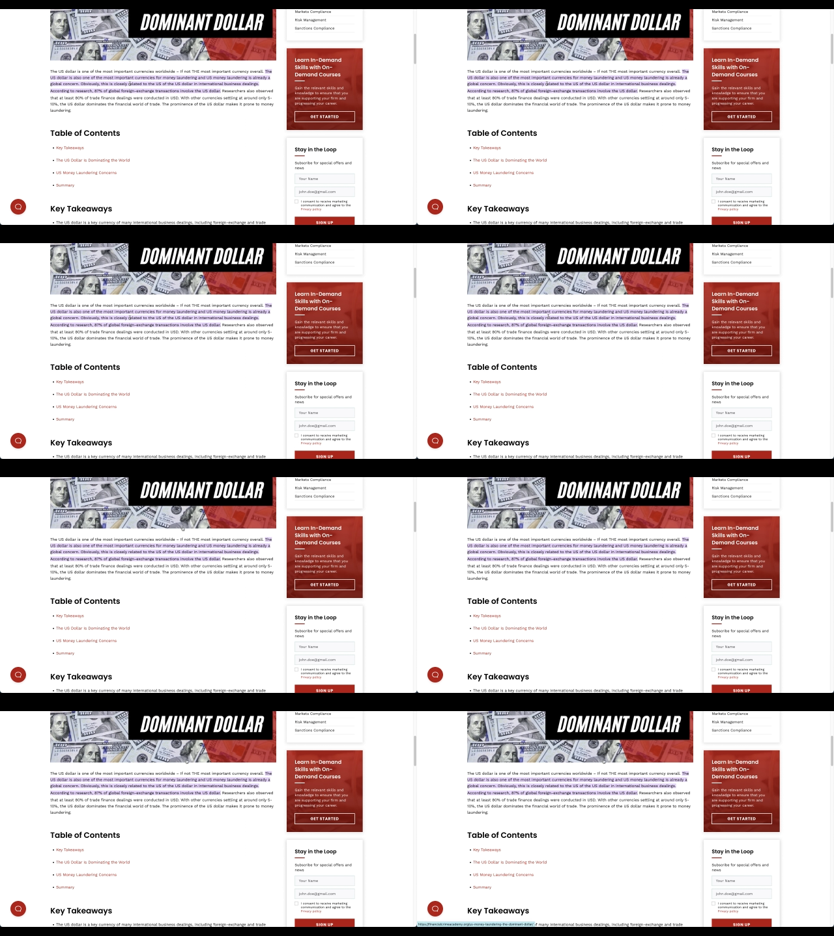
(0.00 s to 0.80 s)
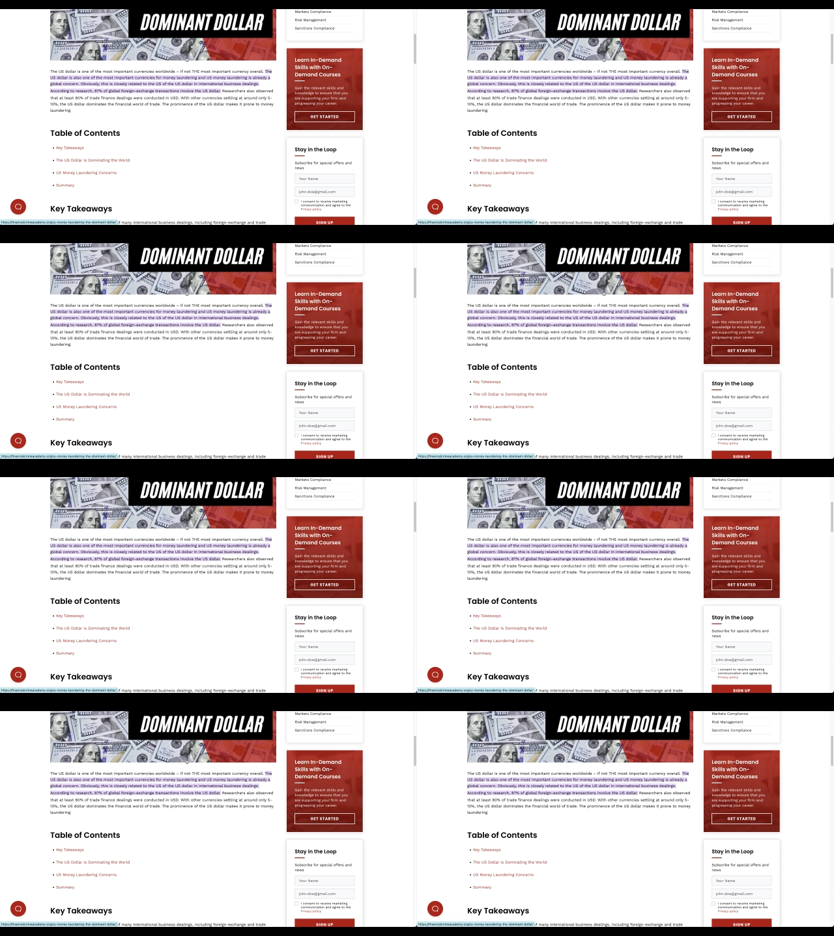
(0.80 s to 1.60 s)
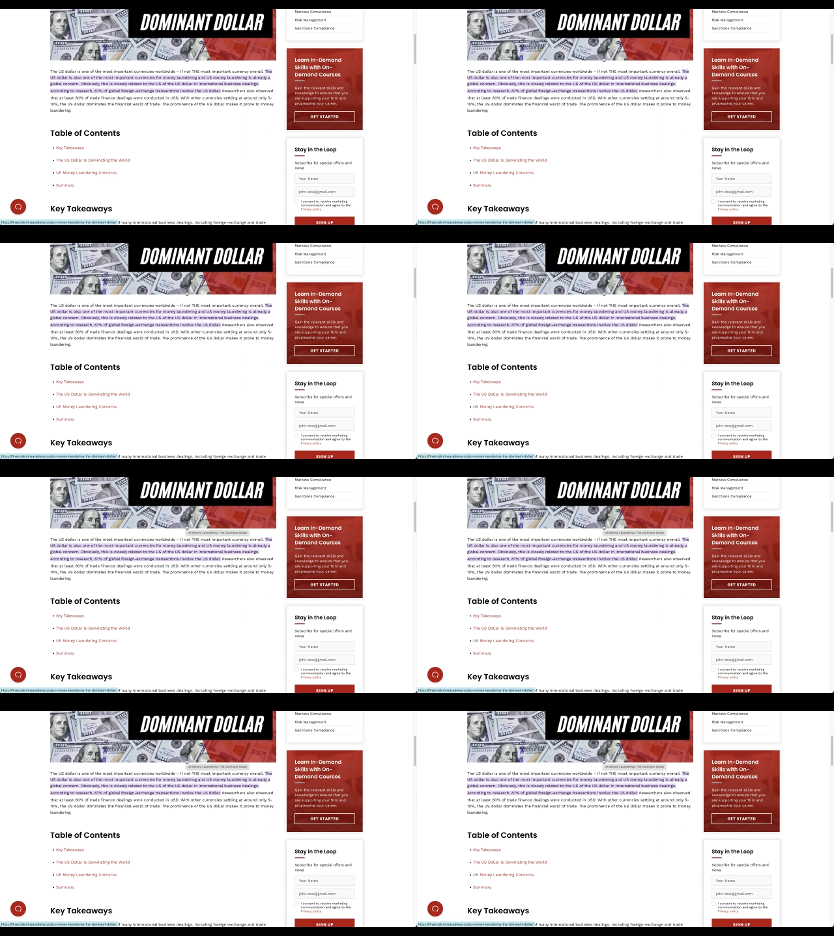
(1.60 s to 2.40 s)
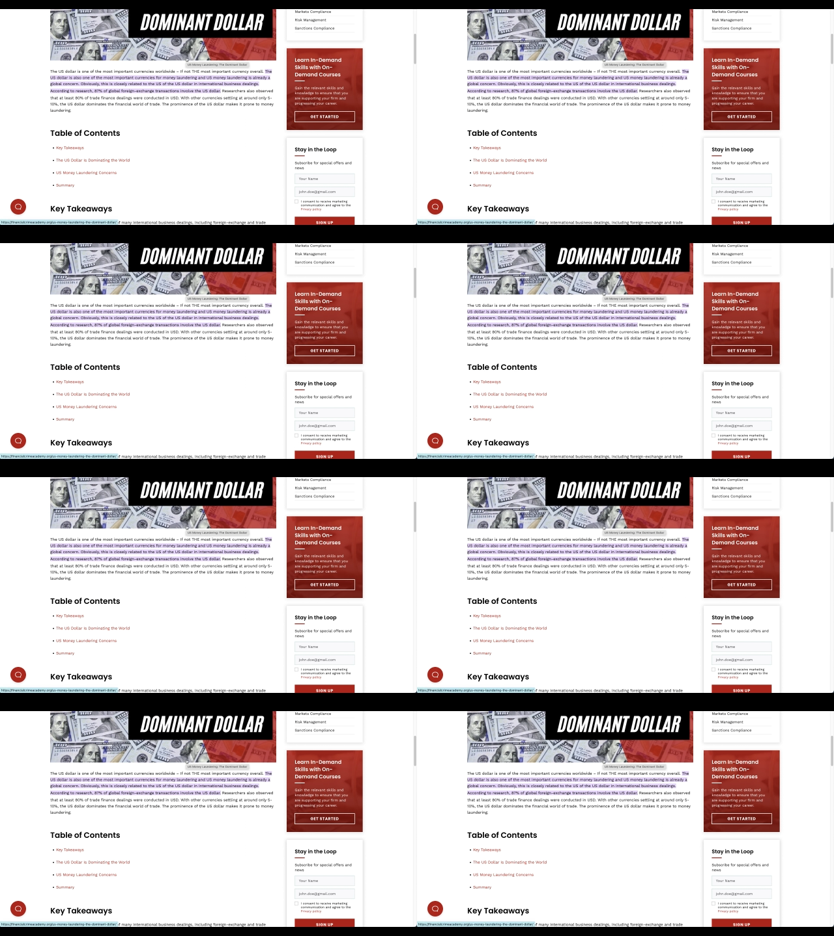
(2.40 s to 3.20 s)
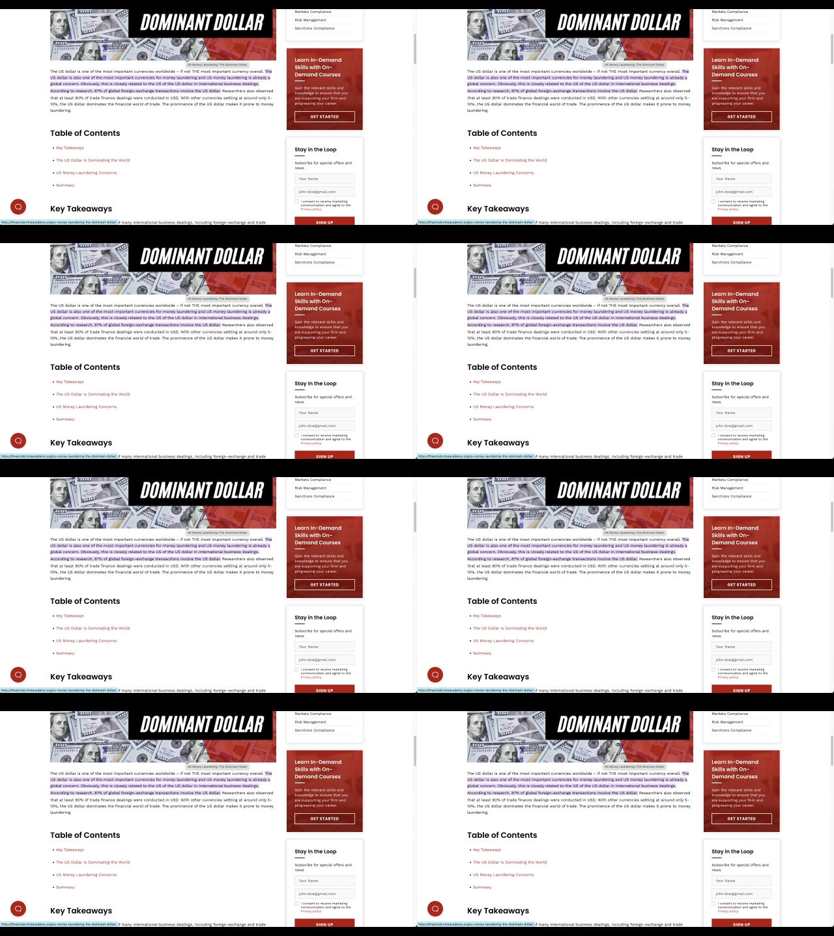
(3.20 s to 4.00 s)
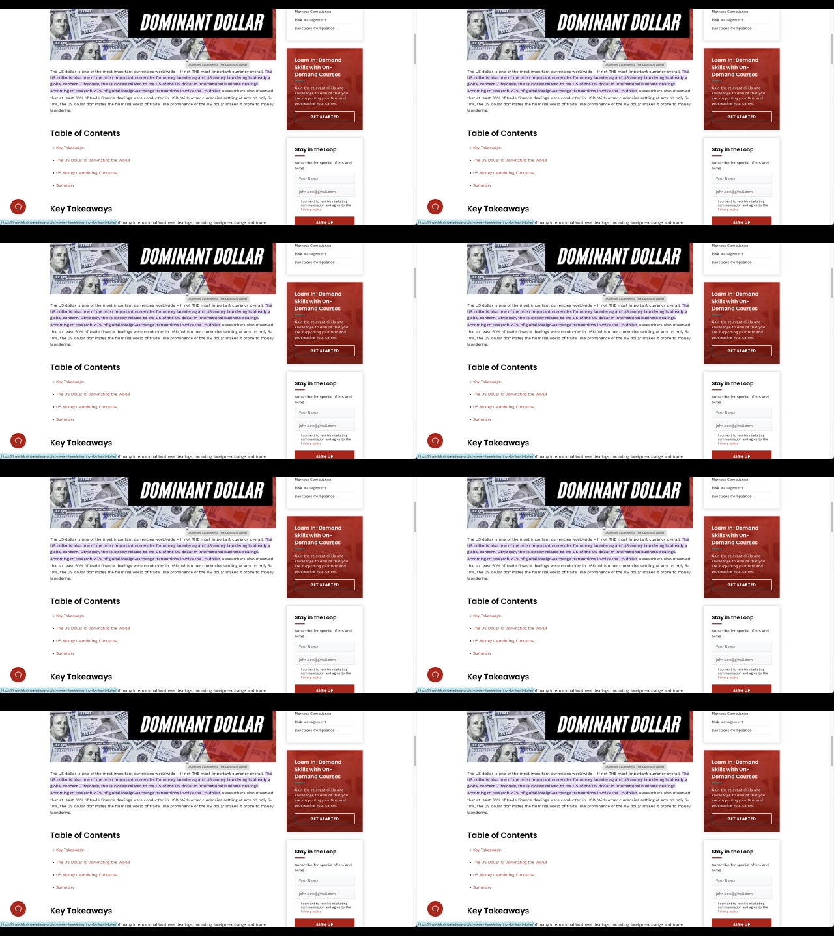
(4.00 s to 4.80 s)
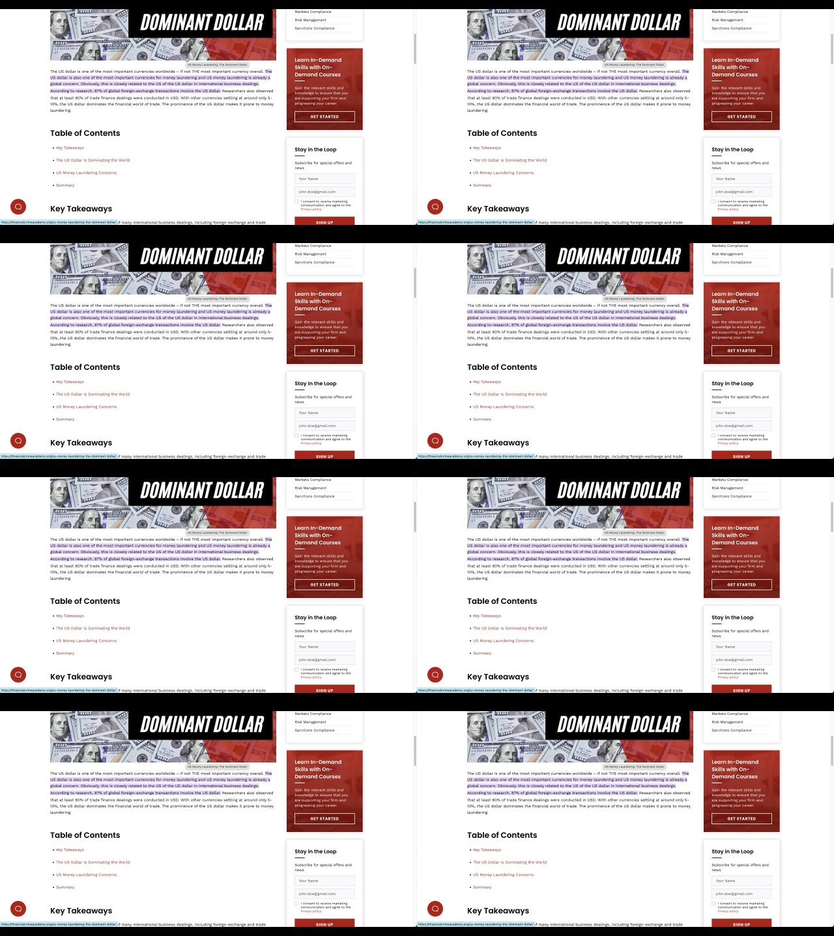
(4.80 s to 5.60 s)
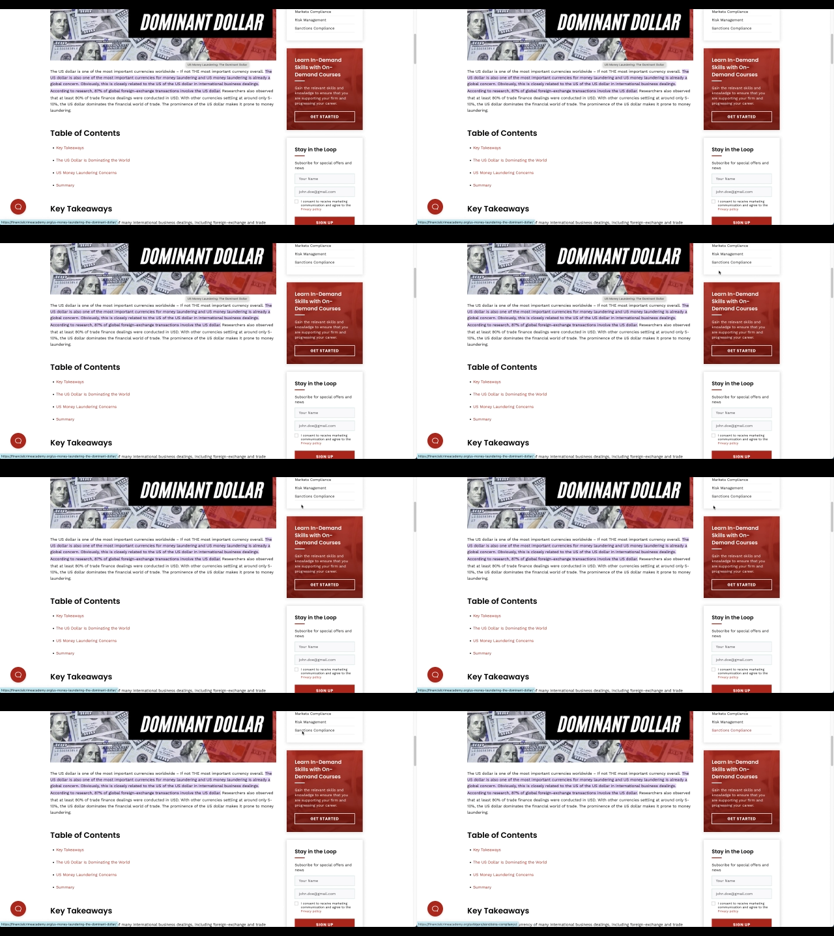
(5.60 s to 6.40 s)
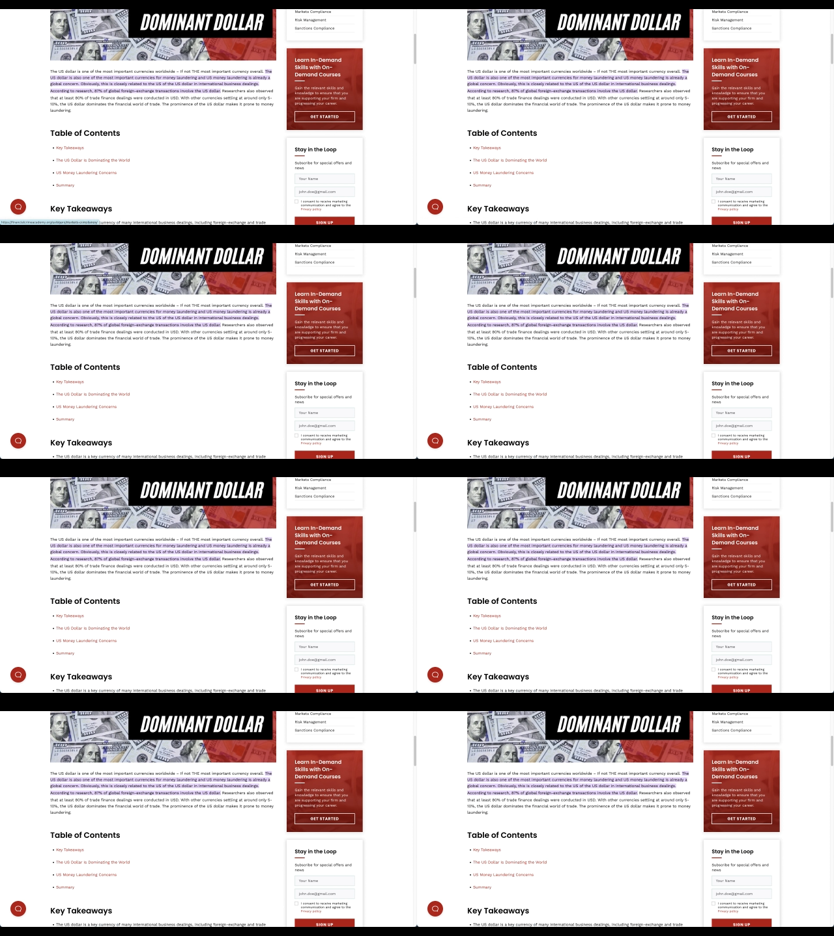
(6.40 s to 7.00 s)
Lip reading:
Nobody's mouth can be seen.